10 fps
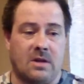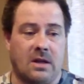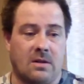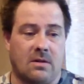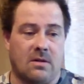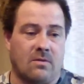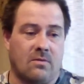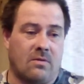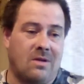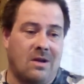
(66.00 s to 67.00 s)
like in
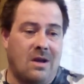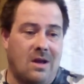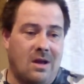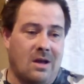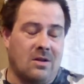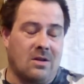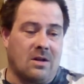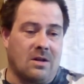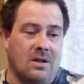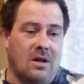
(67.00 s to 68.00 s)

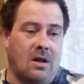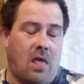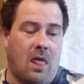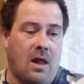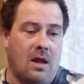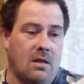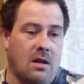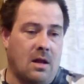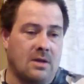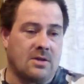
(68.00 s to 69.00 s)
the
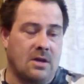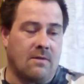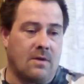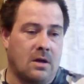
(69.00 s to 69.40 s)
likes of